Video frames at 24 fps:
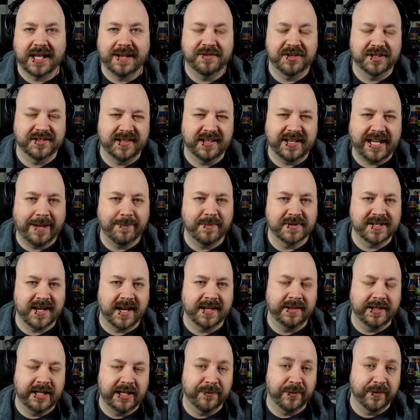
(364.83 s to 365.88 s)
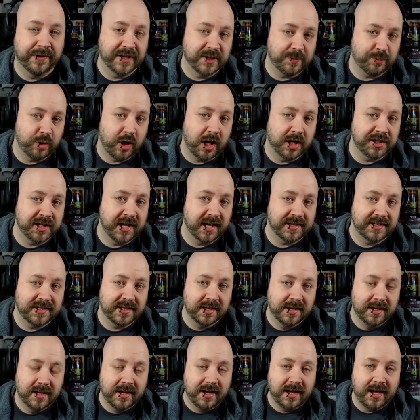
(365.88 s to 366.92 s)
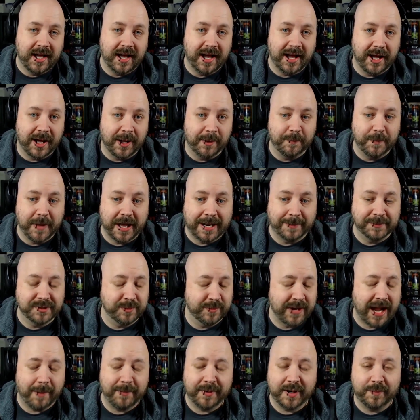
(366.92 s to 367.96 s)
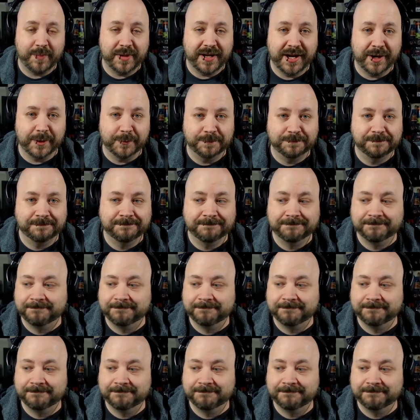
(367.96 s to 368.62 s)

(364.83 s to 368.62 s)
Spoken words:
kind of just the game design lead for this project. And I'm super happy to be here.